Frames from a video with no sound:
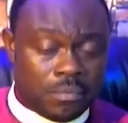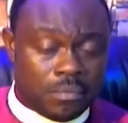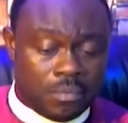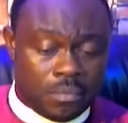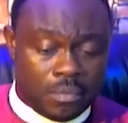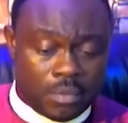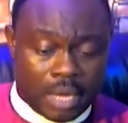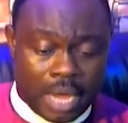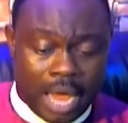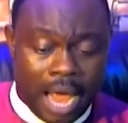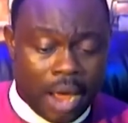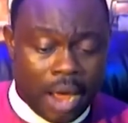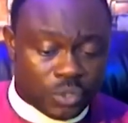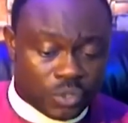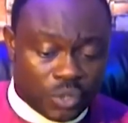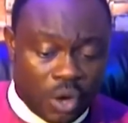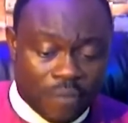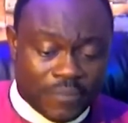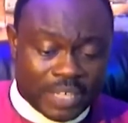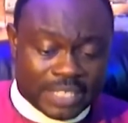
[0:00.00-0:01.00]
House
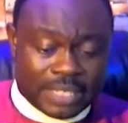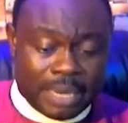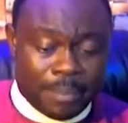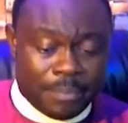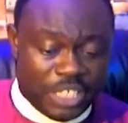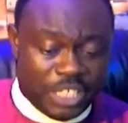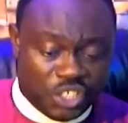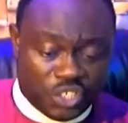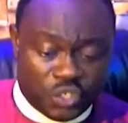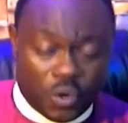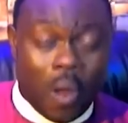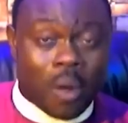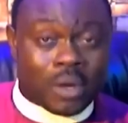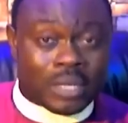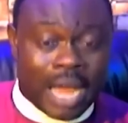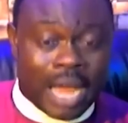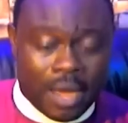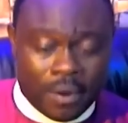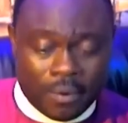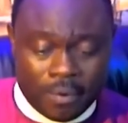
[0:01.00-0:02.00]
of assembly shut
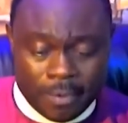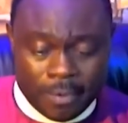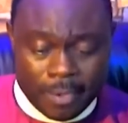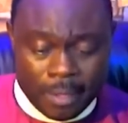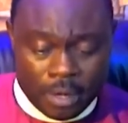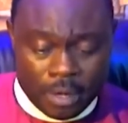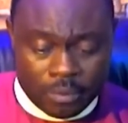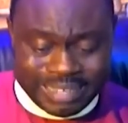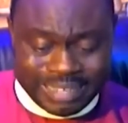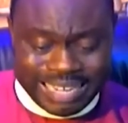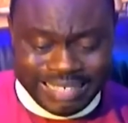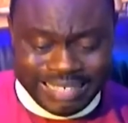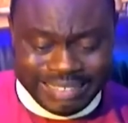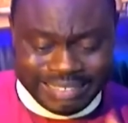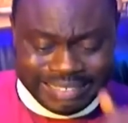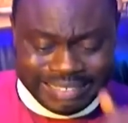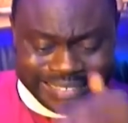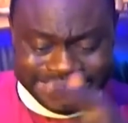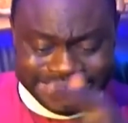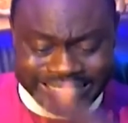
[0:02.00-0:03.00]
down. Whether it
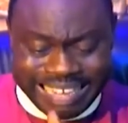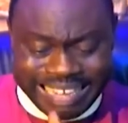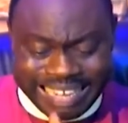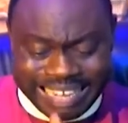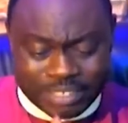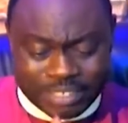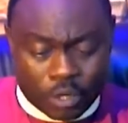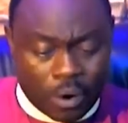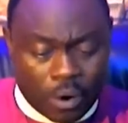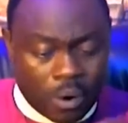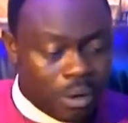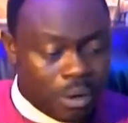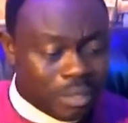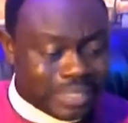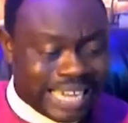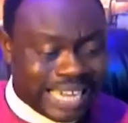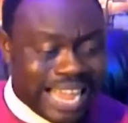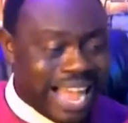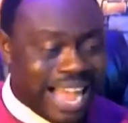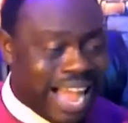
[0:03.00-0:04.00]
is Senate or
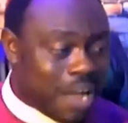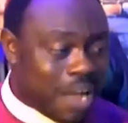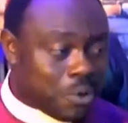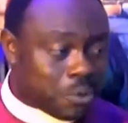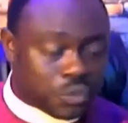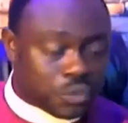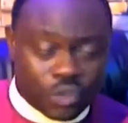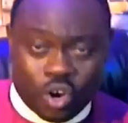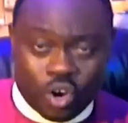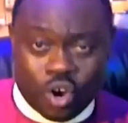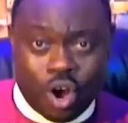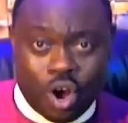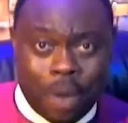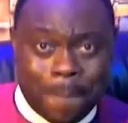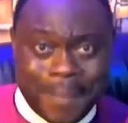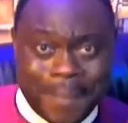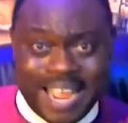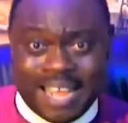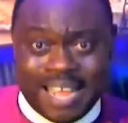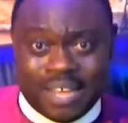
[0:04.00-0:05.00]
the house or
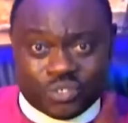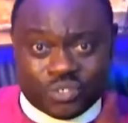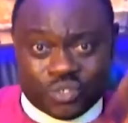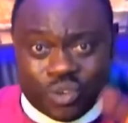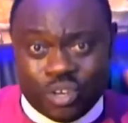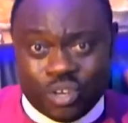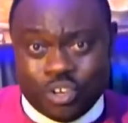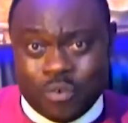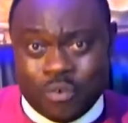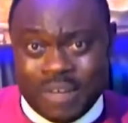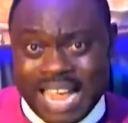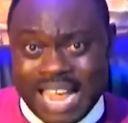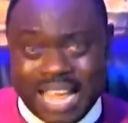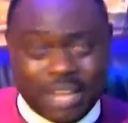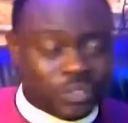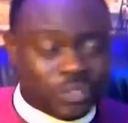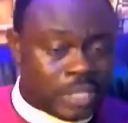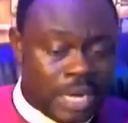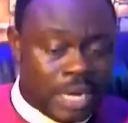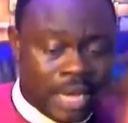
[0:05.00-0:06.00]
upper house or lower house,
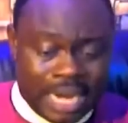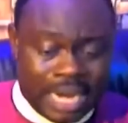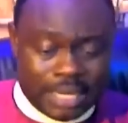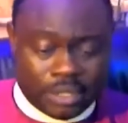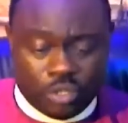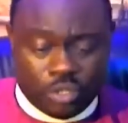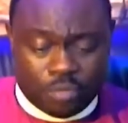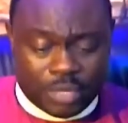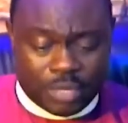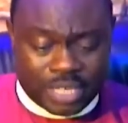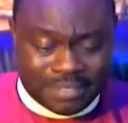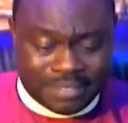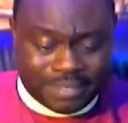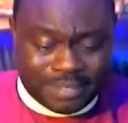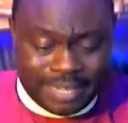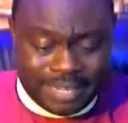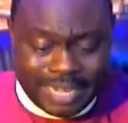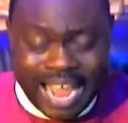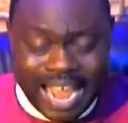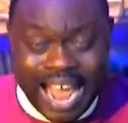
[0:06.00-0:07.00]
I don't know, but I see
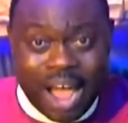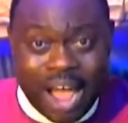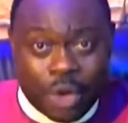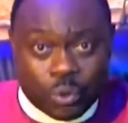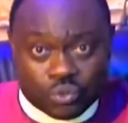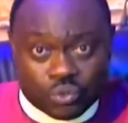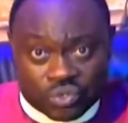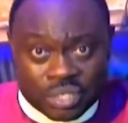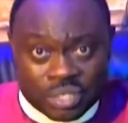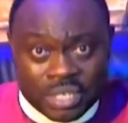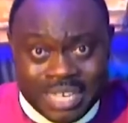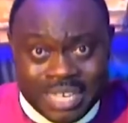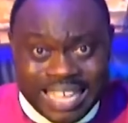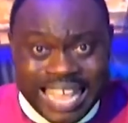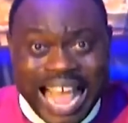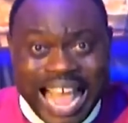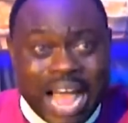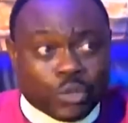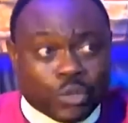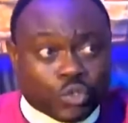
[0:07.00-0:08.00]
the house
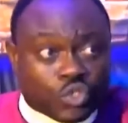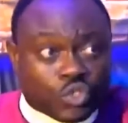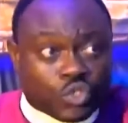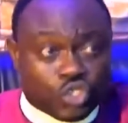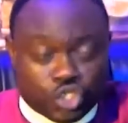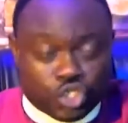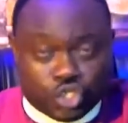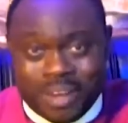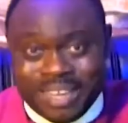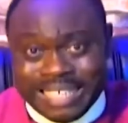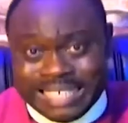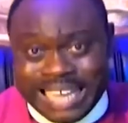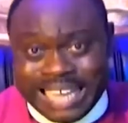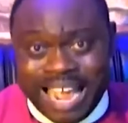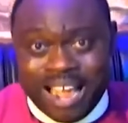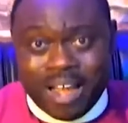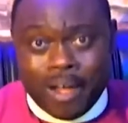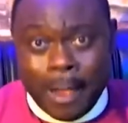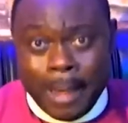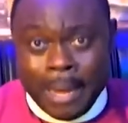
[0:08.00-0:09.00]
shut
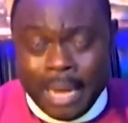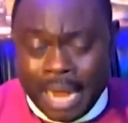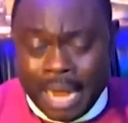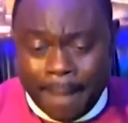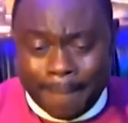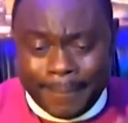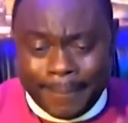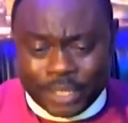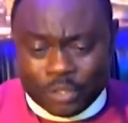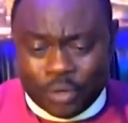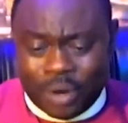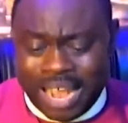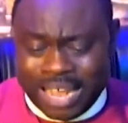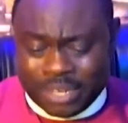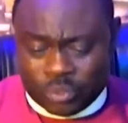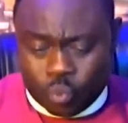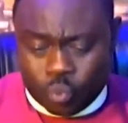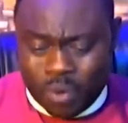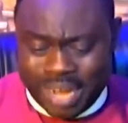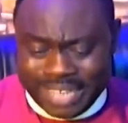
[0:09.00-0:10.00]
down. I begin to ask,
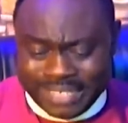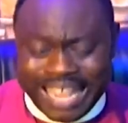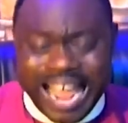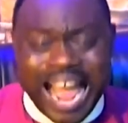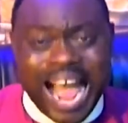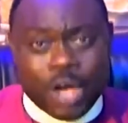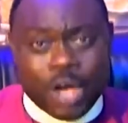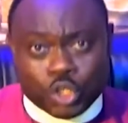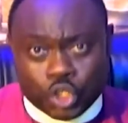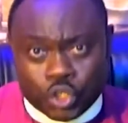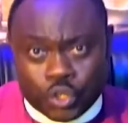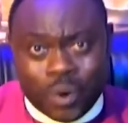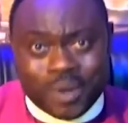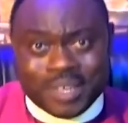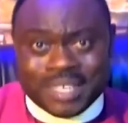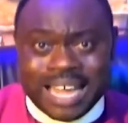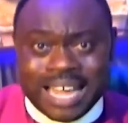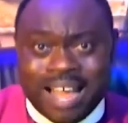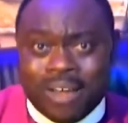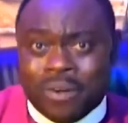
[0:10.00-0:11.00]
why is the house shut
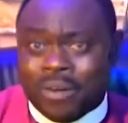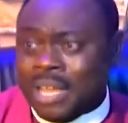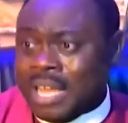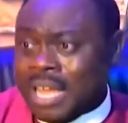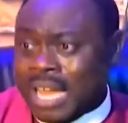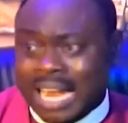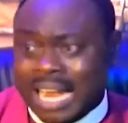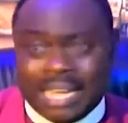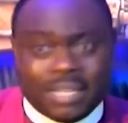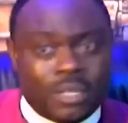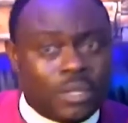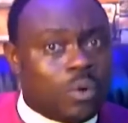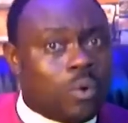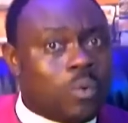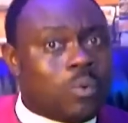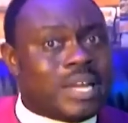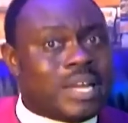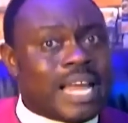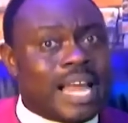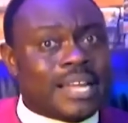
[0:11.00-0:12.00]
down? I don't know
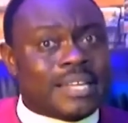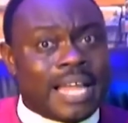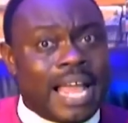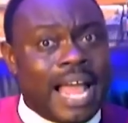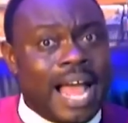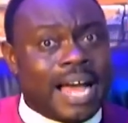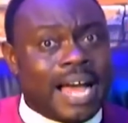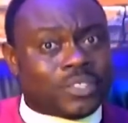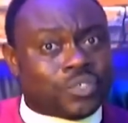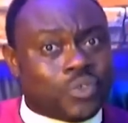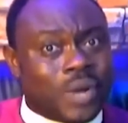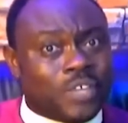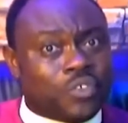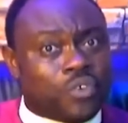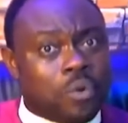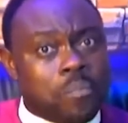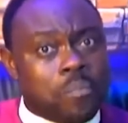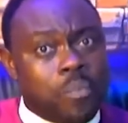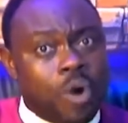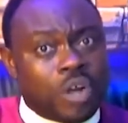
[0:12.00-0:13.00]
whether they are trying to
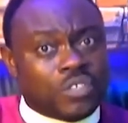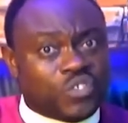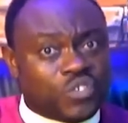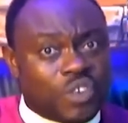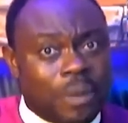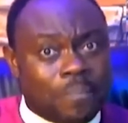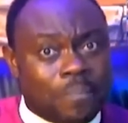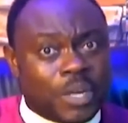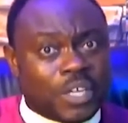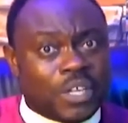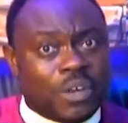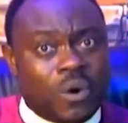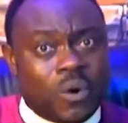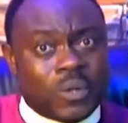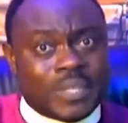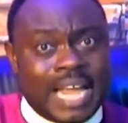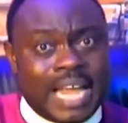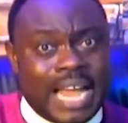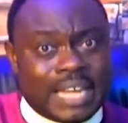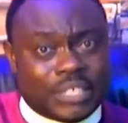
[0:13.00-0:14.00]
mourn somebody or
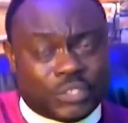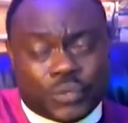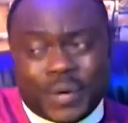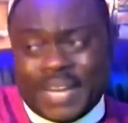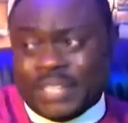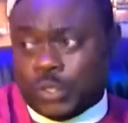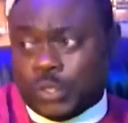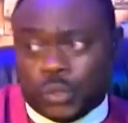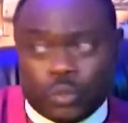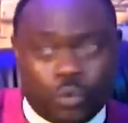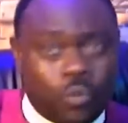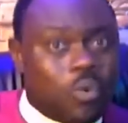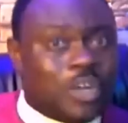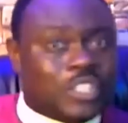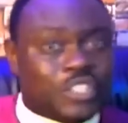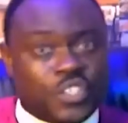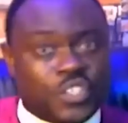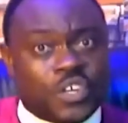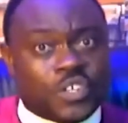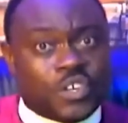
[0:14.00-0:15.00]
they are trying to do one
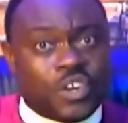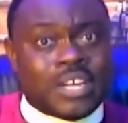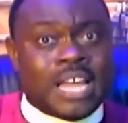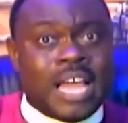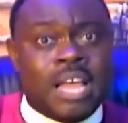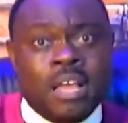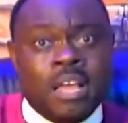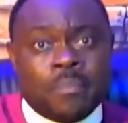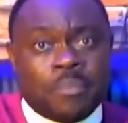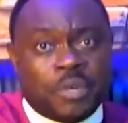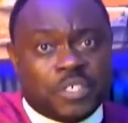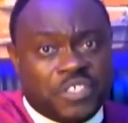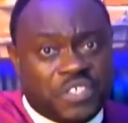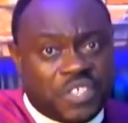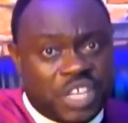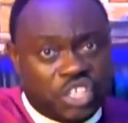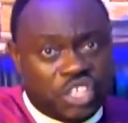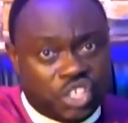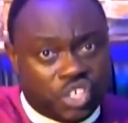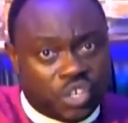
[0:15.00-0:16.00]
thing or the other, but this is
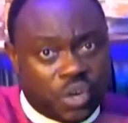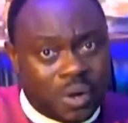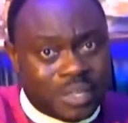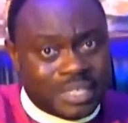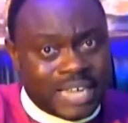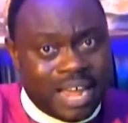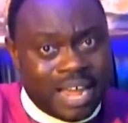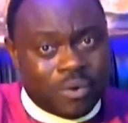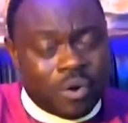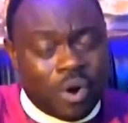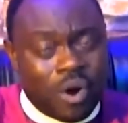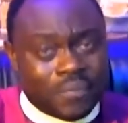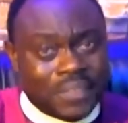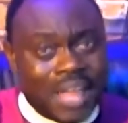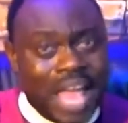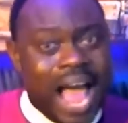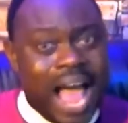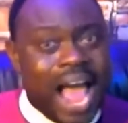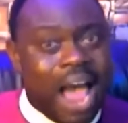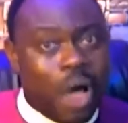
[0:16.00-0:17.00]
a shutdown of the
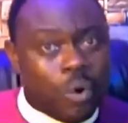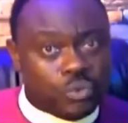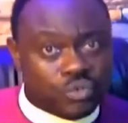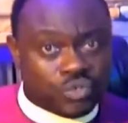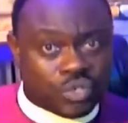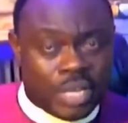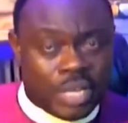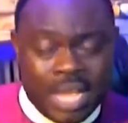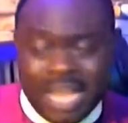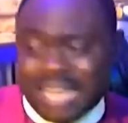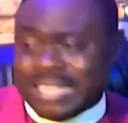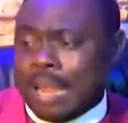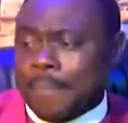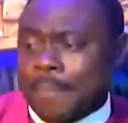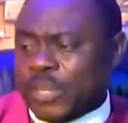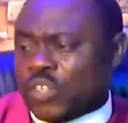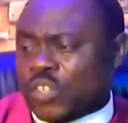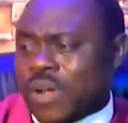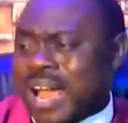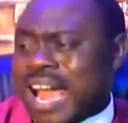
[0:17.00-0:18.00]
house. And I
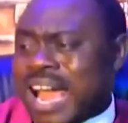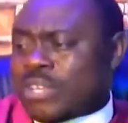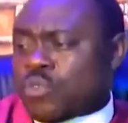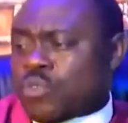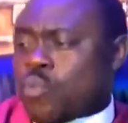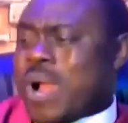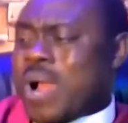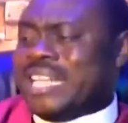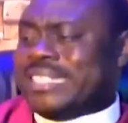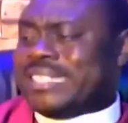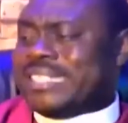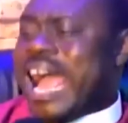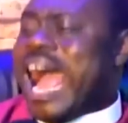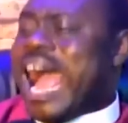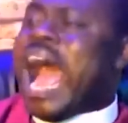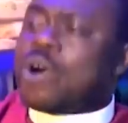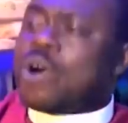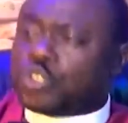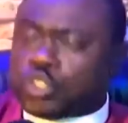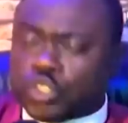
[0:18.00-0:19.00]
begin to ask, why is the
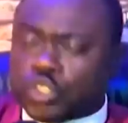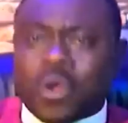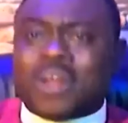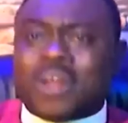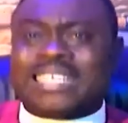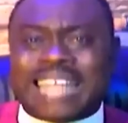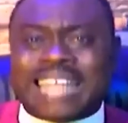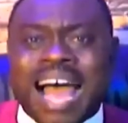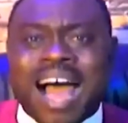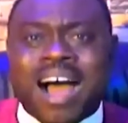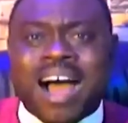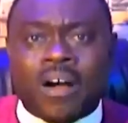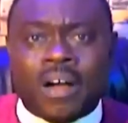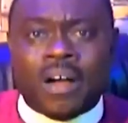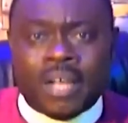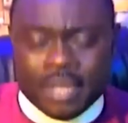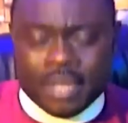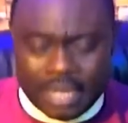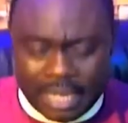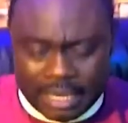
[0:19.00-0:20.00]
house shut down?
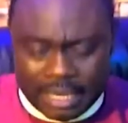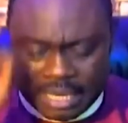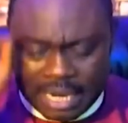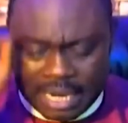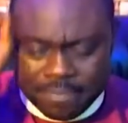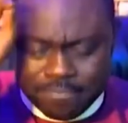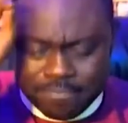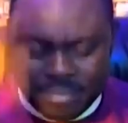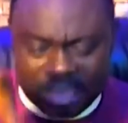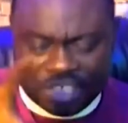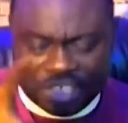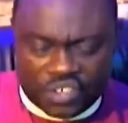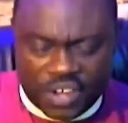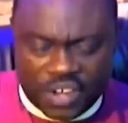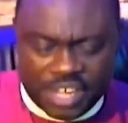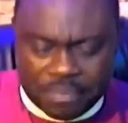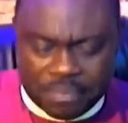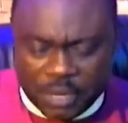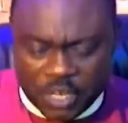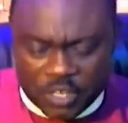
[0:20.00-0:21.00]
And the
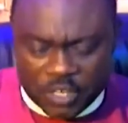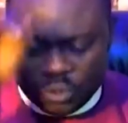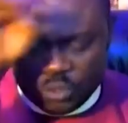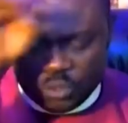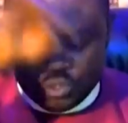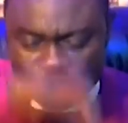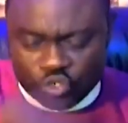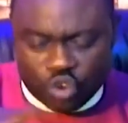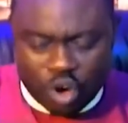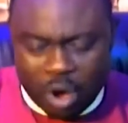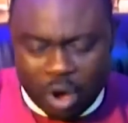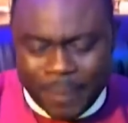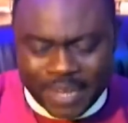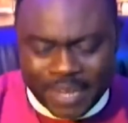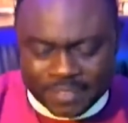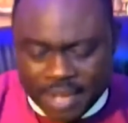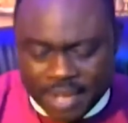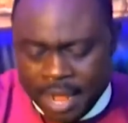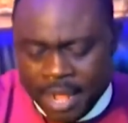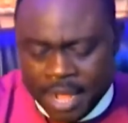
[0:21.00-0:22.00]
message begin to drop and
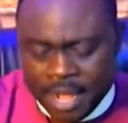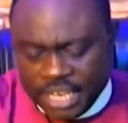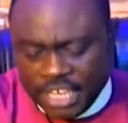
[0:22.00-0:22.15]
say, it's